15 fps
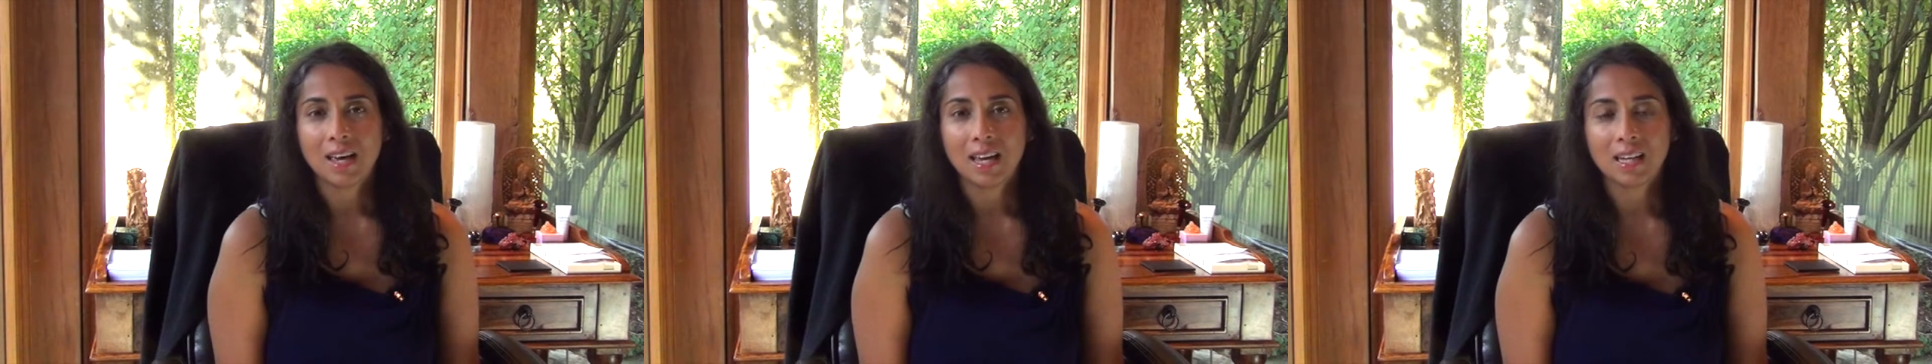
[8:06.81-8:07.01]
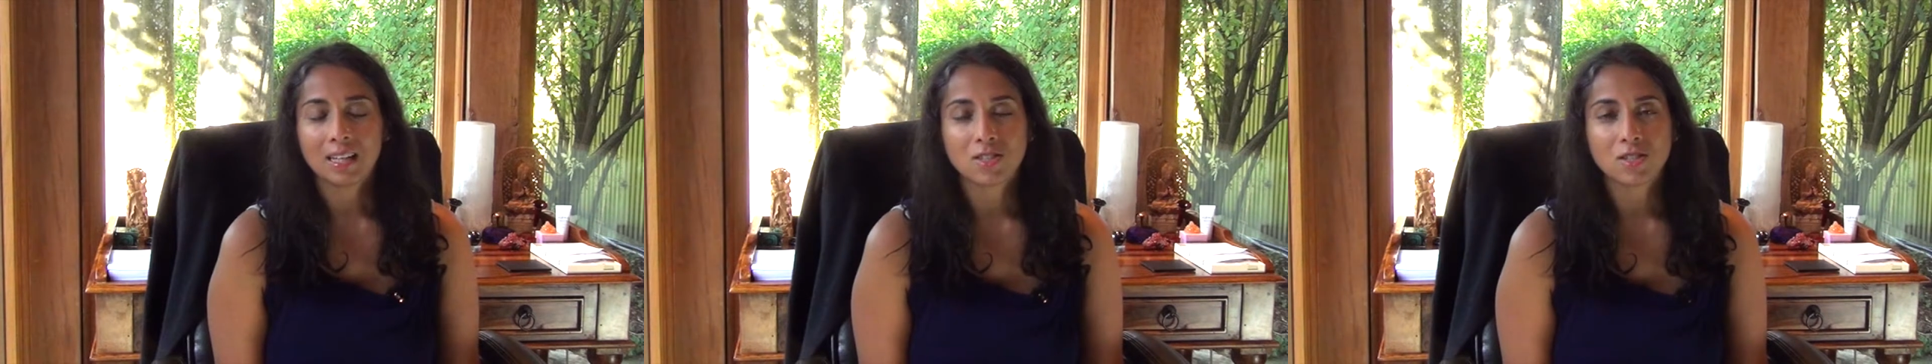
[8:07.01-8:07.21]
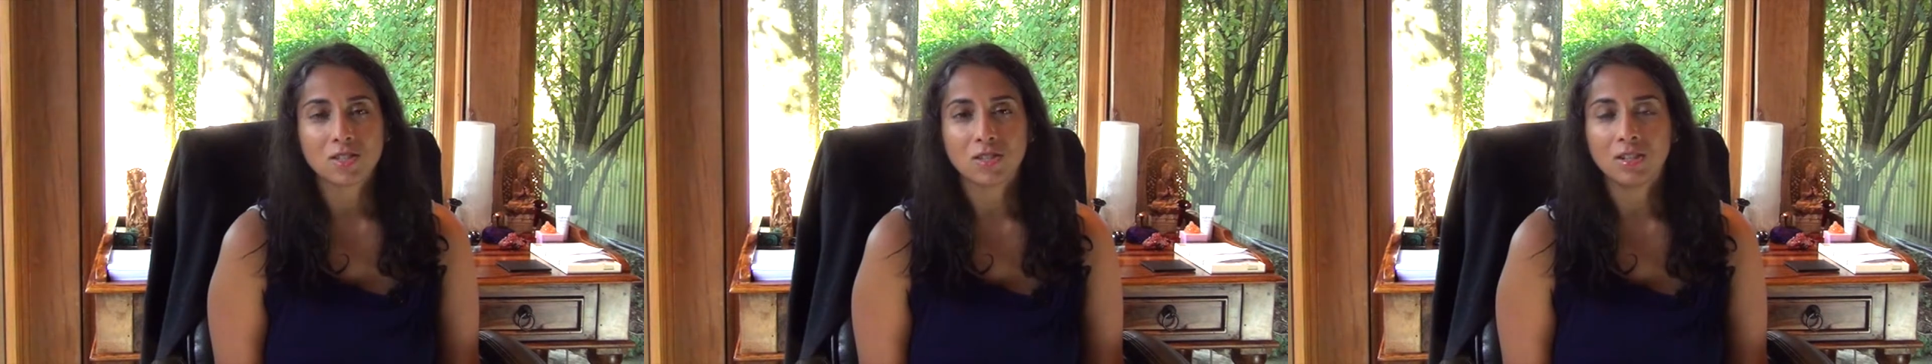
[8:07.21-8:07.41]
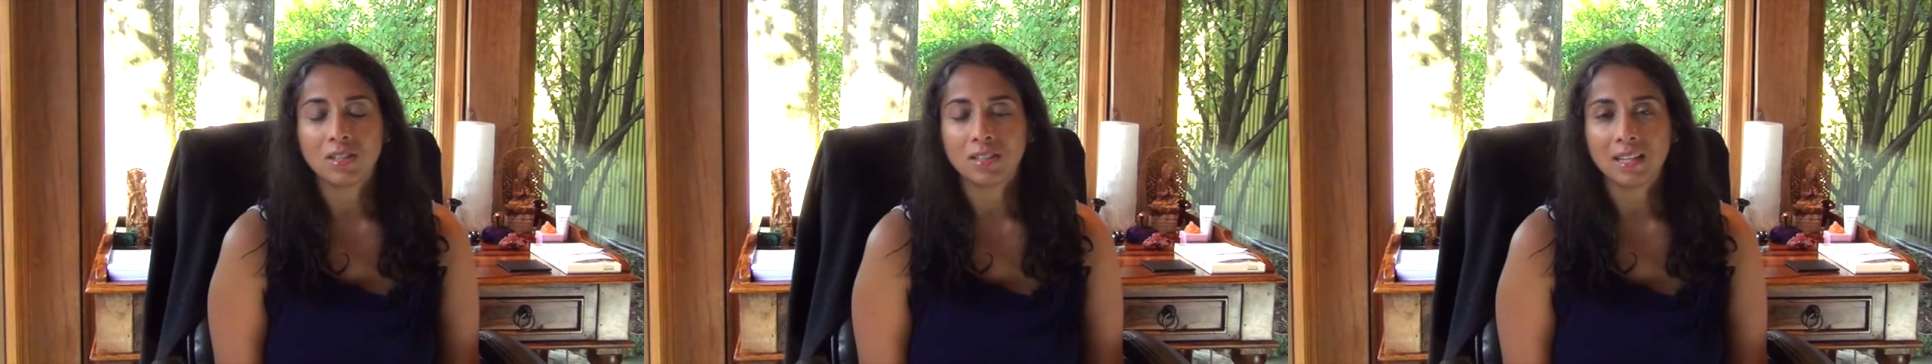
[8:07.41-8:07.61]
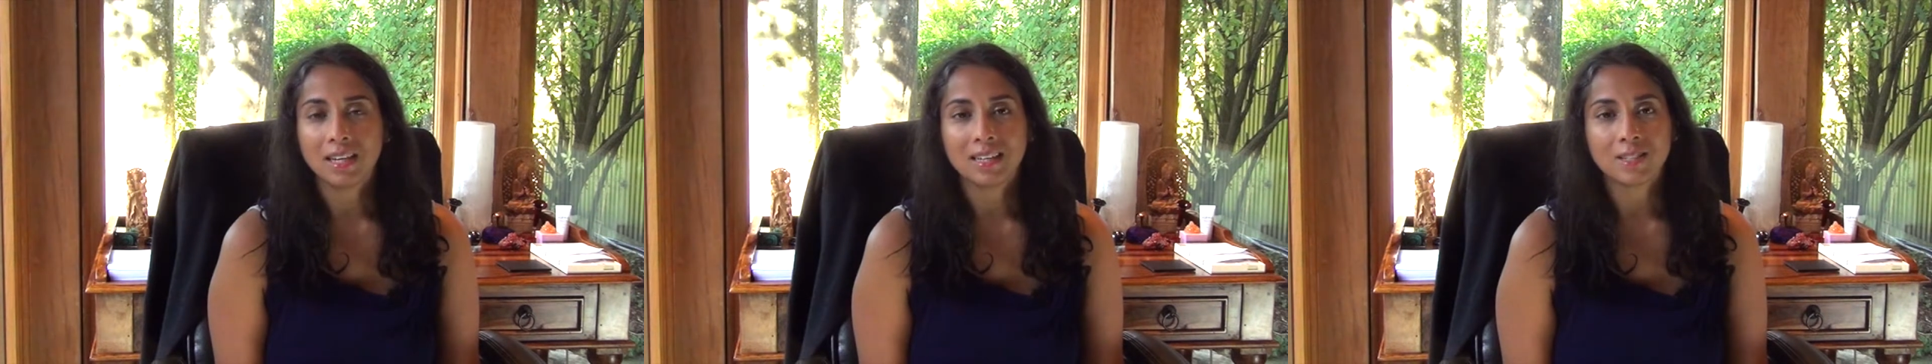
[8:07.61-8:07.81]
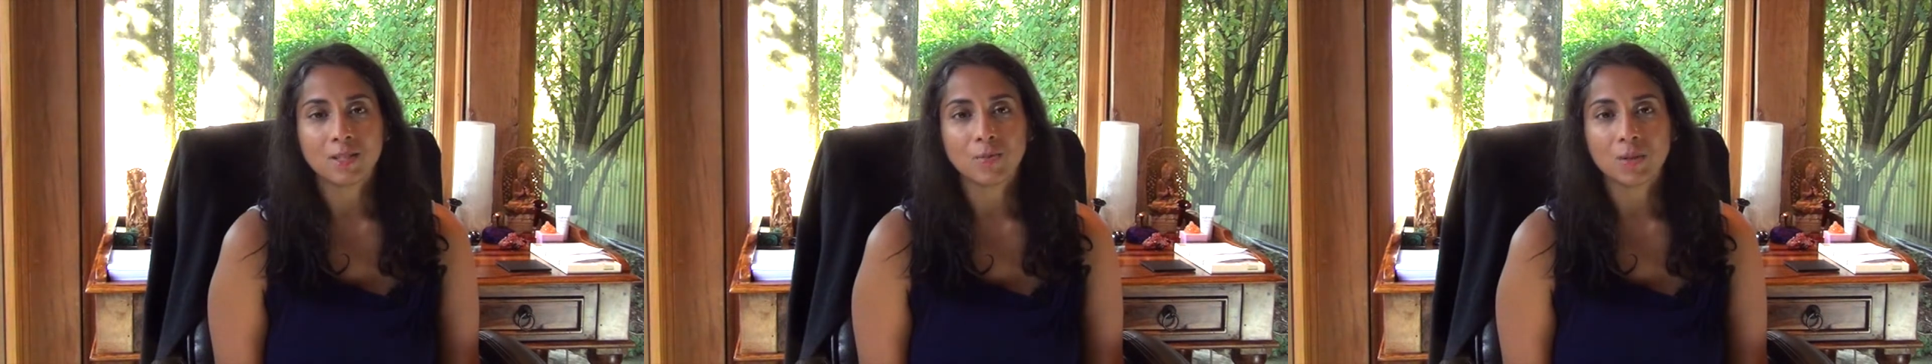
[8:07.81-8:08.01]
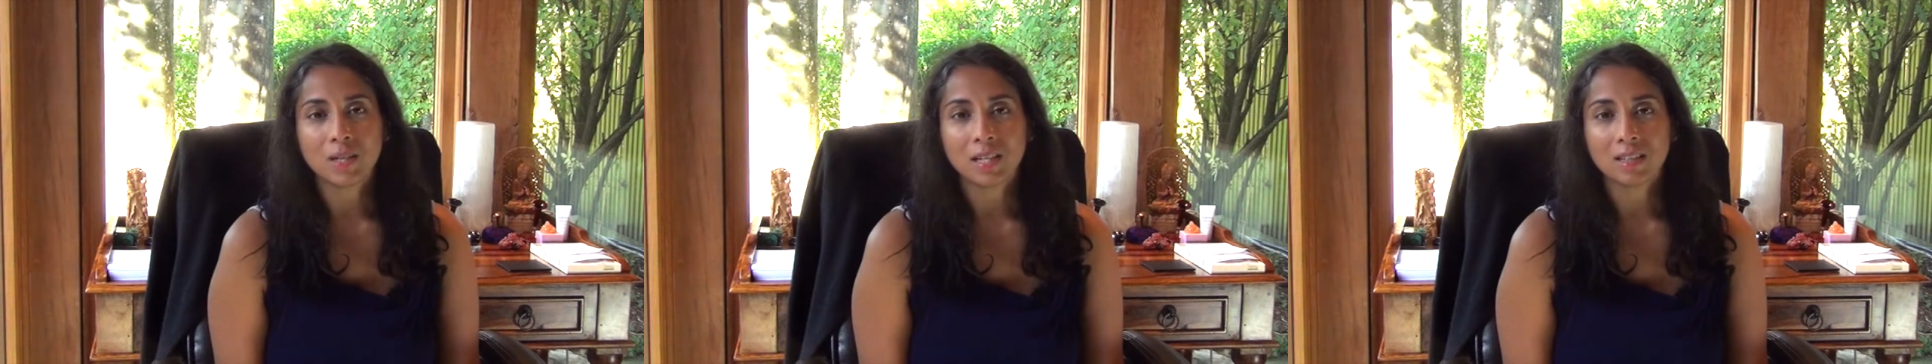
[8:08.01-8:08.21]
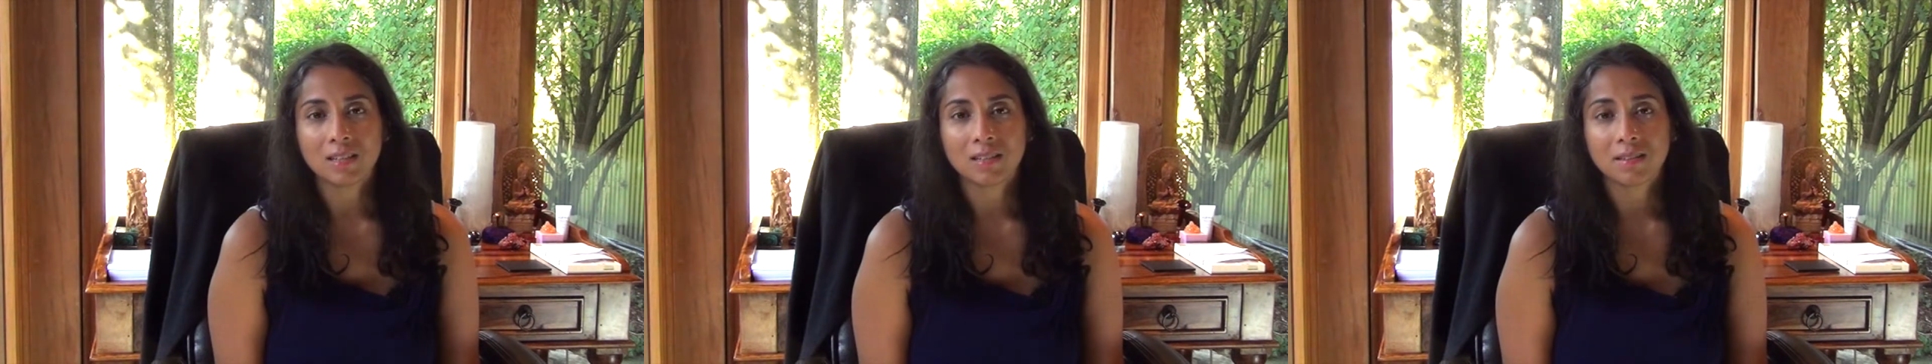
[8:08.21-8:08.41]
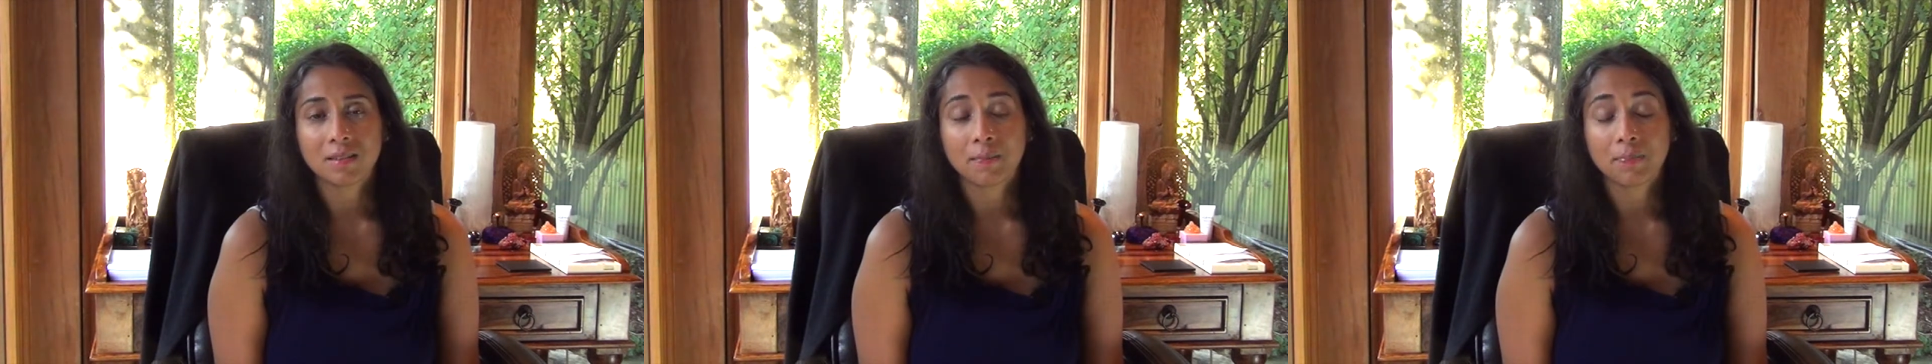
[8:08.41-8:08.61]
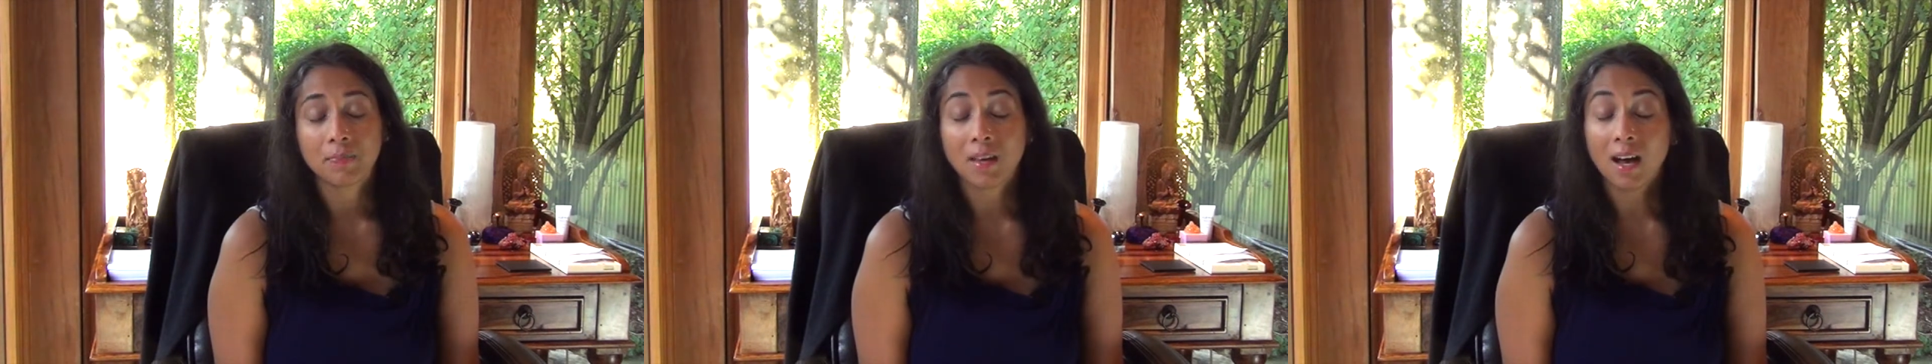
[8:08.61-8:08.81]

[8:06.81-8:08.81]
external aspects.